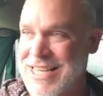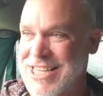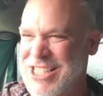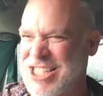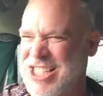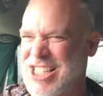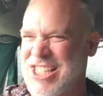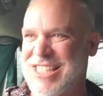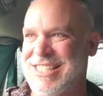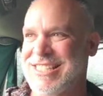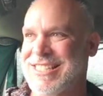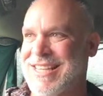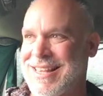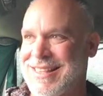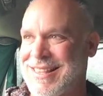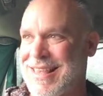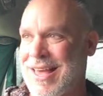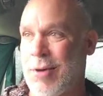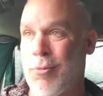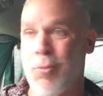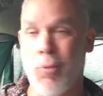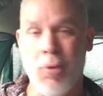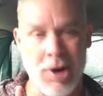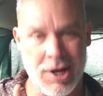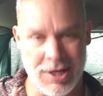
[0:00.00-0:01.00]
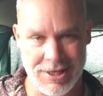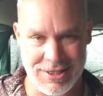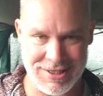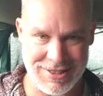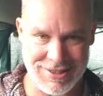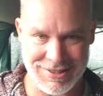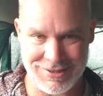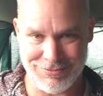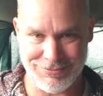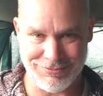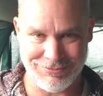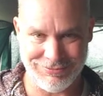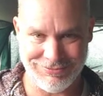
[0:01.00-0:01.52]
She said that
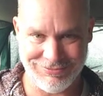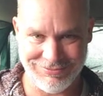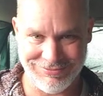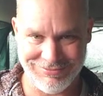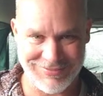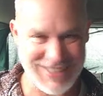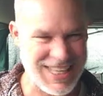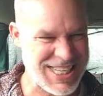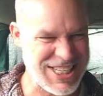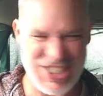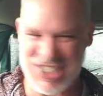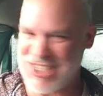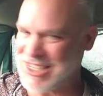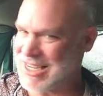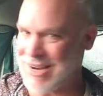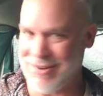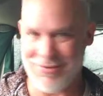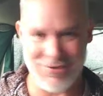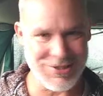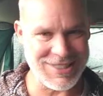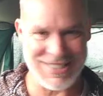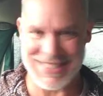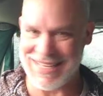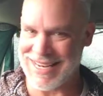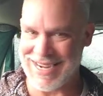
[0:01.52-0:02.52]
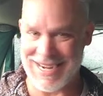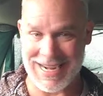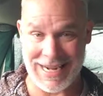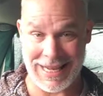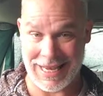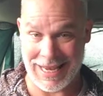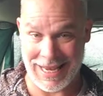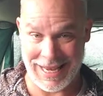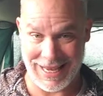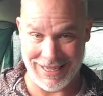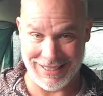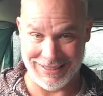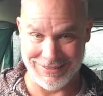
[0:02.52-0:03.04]
once and she never said it
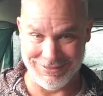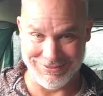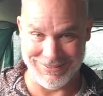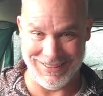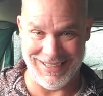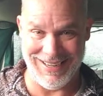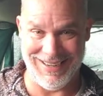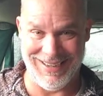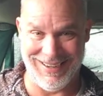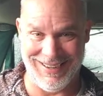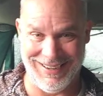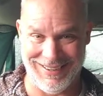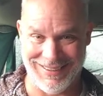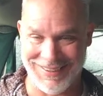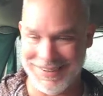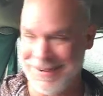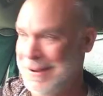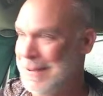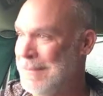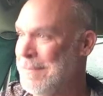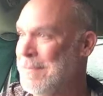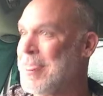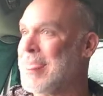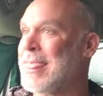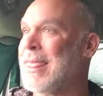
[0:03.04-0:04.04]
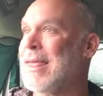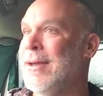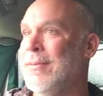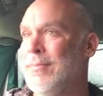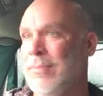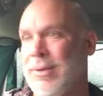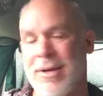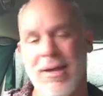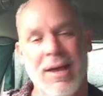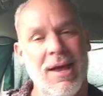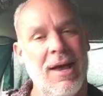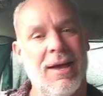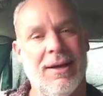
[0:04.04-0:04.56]
again.
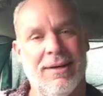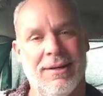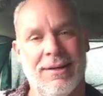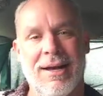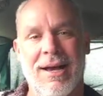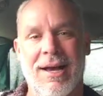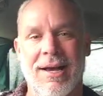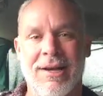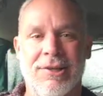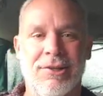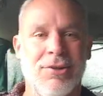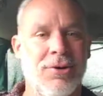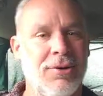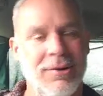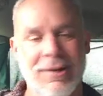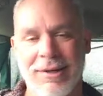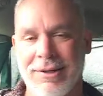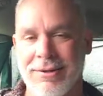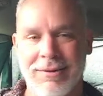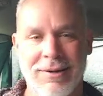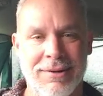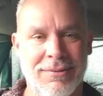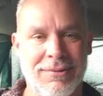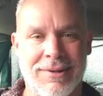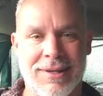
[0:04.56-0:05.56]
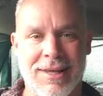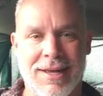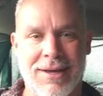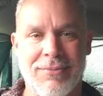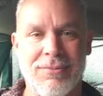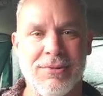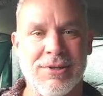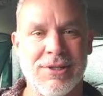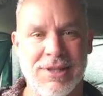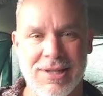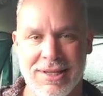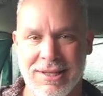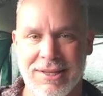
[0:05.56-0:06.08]
But yeah, I totally agree with that.
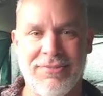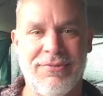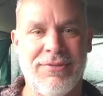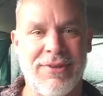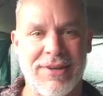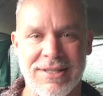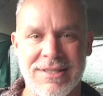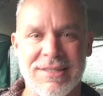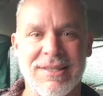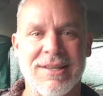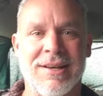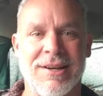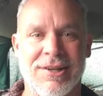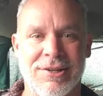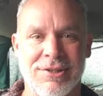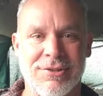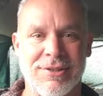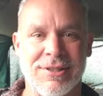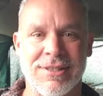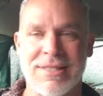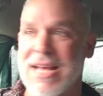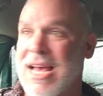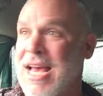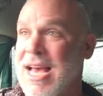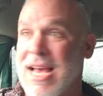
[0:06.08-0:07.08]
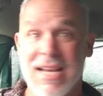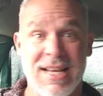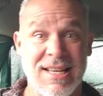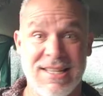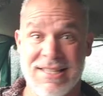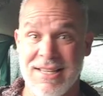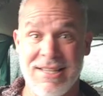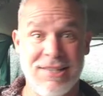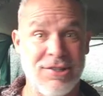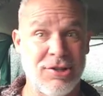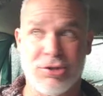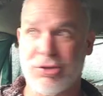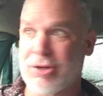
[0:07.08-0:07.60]
We need to fix the countries because
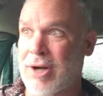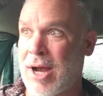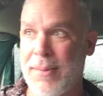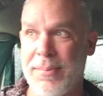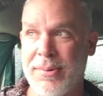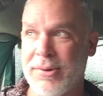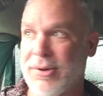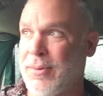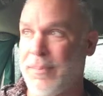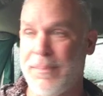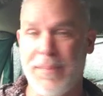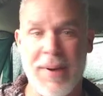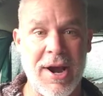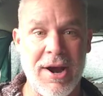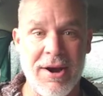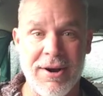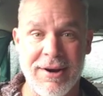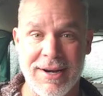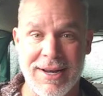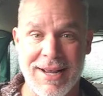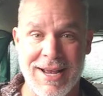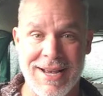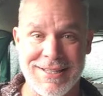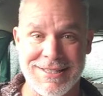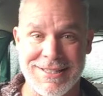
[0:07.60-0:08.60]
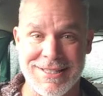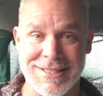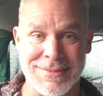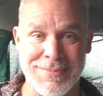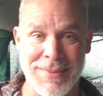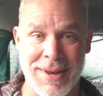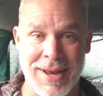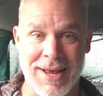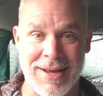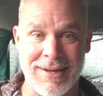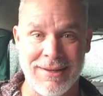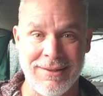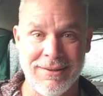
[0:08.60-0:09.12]
these are tropical paradises,
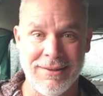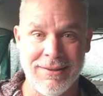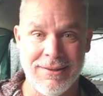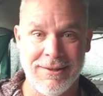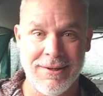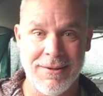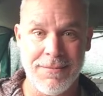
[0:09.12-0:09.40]
man.